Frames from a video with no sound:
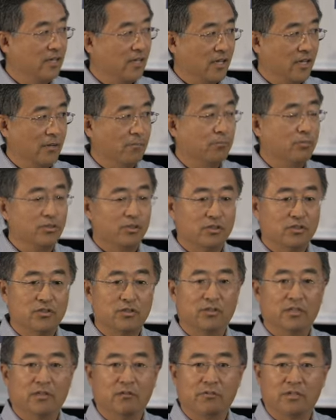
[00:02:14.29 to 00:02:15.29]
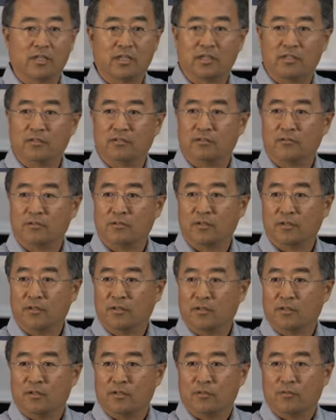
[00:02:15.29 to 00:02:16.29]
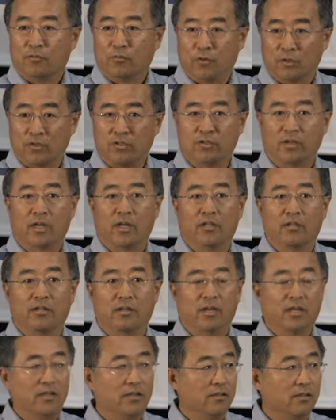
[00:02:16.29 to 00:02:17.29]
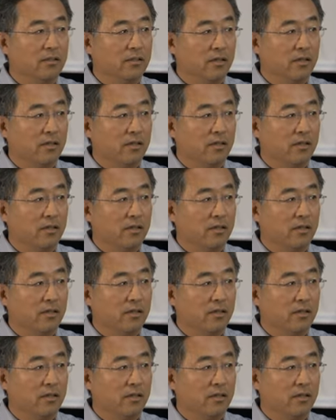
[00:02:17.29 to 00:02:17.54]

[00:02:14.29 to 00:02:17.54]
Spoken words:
I'm pretty sure that we can work together and